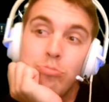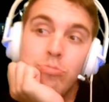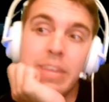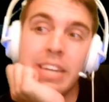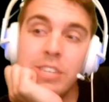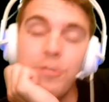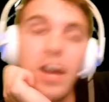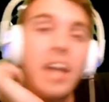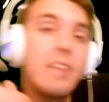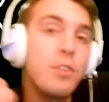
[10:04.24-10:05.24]
And it's
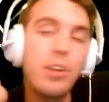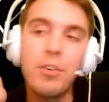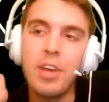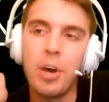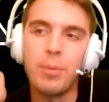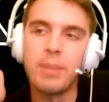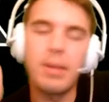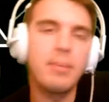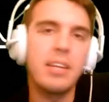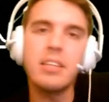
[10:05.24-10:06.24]
fine if you don't know, but
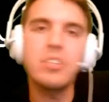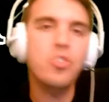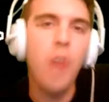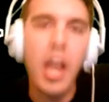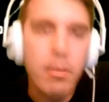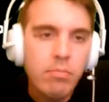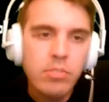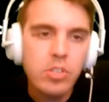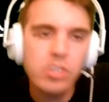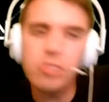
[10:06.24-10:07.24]
I mean, at least try.
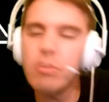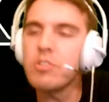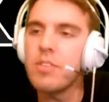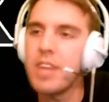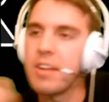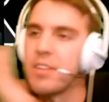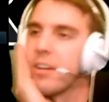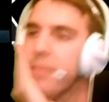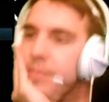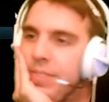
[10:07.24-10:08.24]
Just throw something out
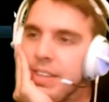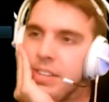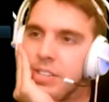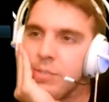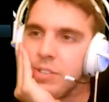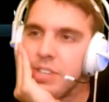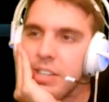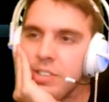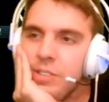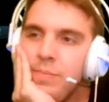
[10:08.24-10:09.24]
there. See what sticks.